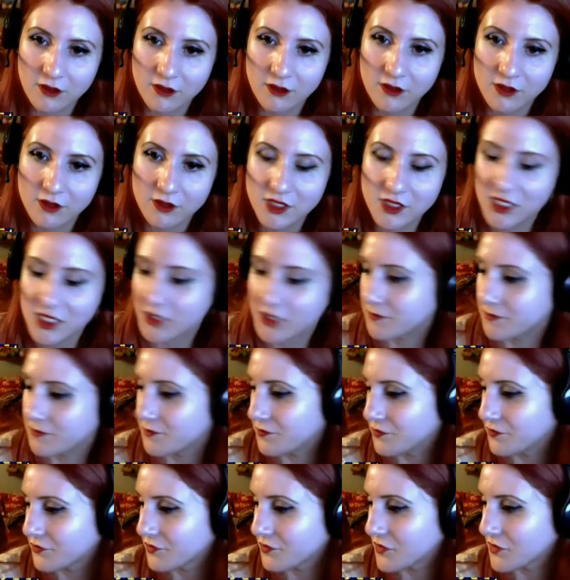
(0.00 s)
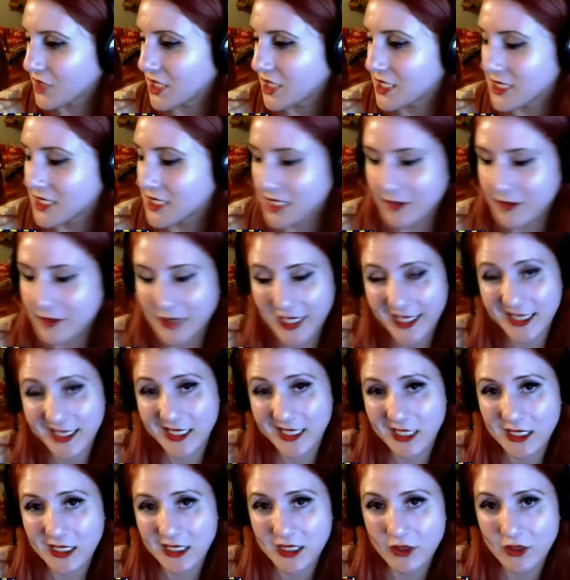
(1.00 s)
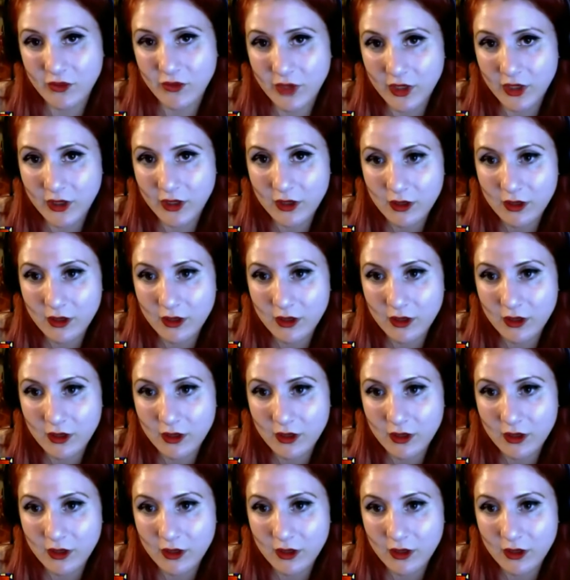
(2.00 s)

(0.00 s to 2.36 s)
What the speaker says: So, is that making sense so far?